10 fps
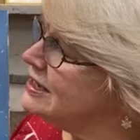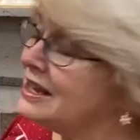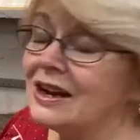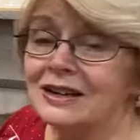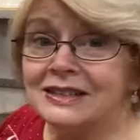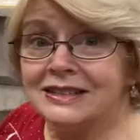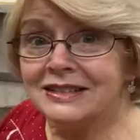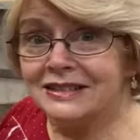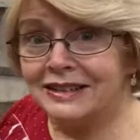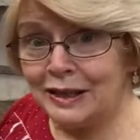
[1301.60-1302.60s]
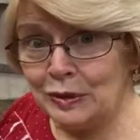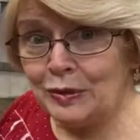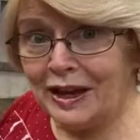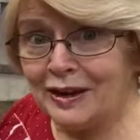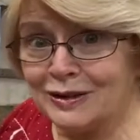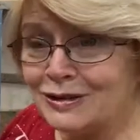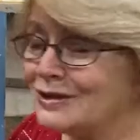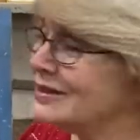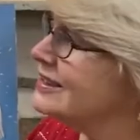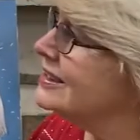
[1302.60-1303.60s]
and hugs in pairs,